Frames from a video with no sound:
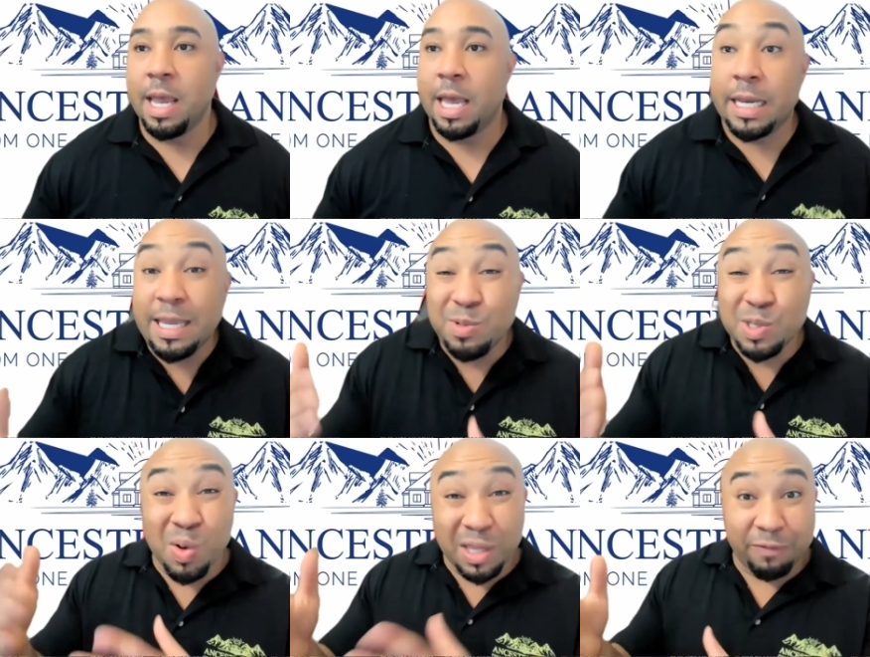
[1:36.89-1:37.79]
And he
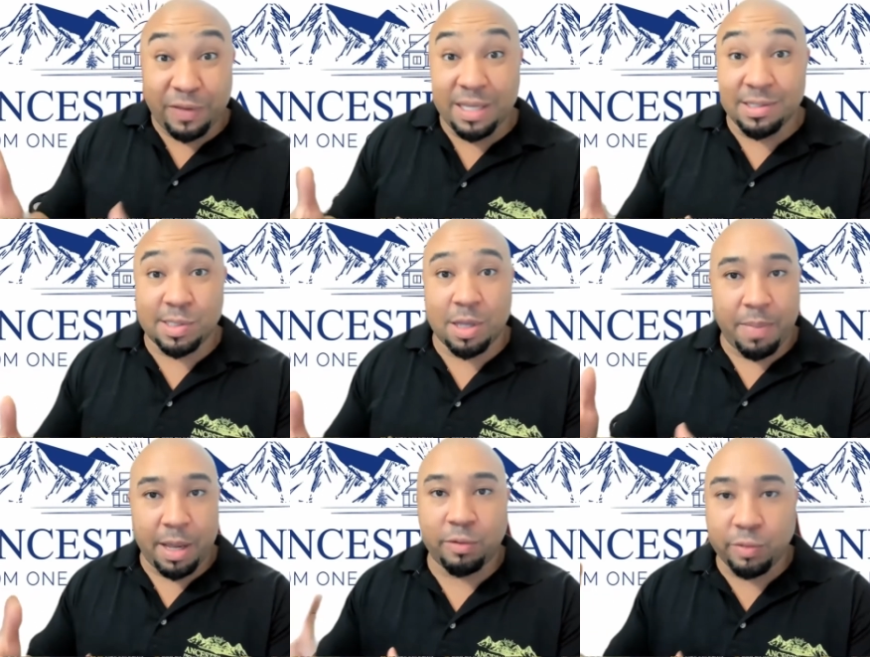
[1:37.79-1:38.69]
was on the fence
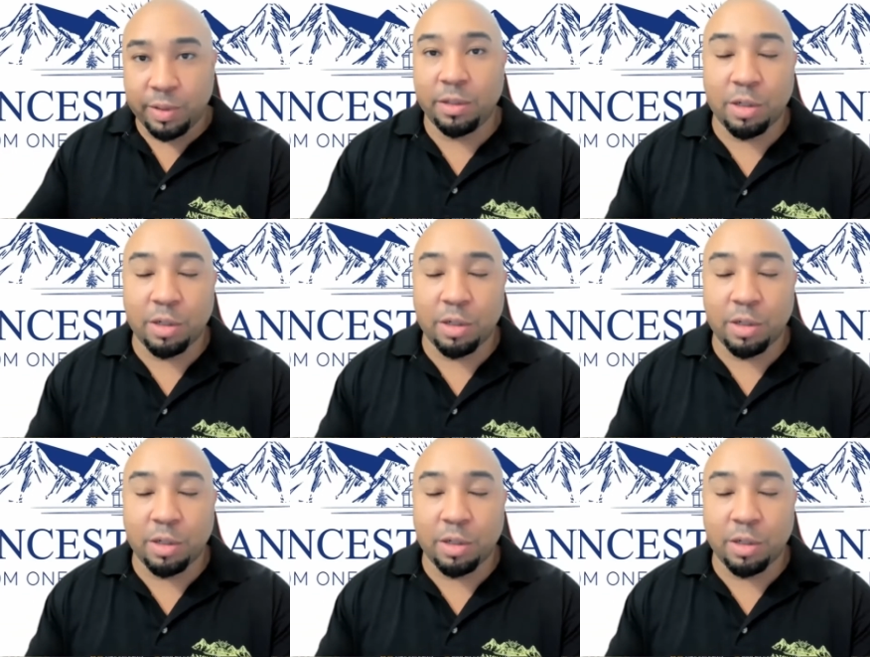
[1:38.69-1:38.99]
about doing the